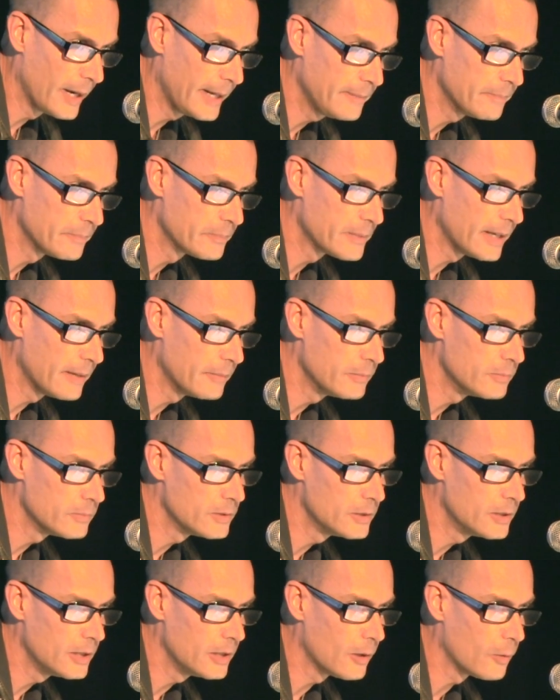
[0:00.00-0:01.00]
right?
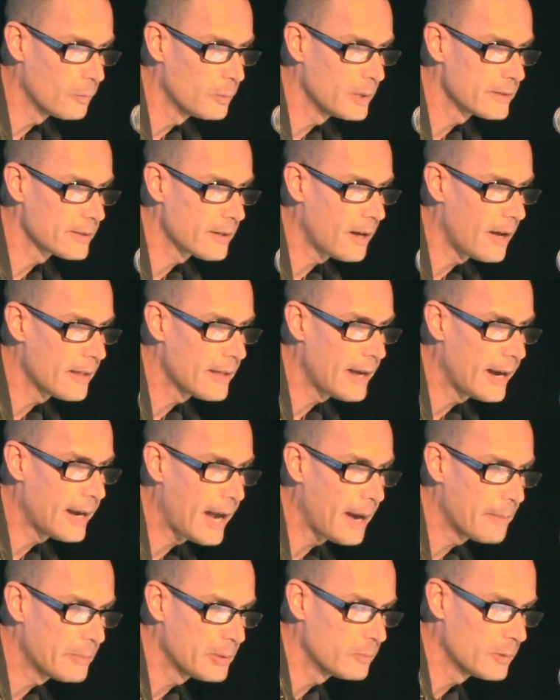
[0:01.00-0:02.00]
And we saw
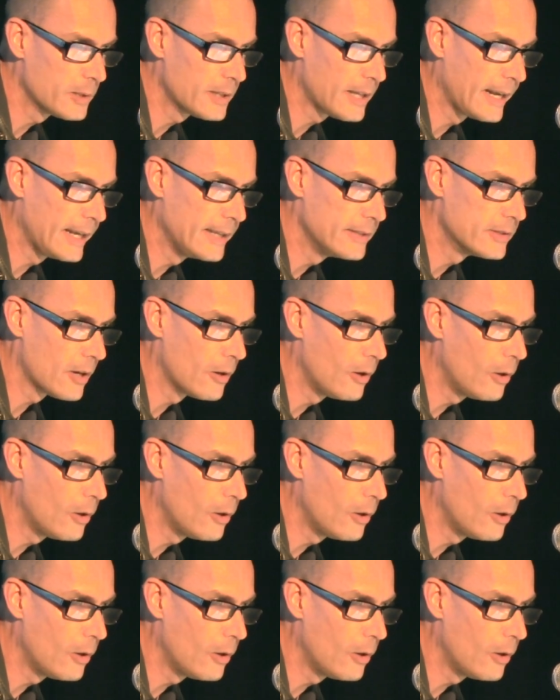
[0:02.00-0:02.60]
that happen with AIDS.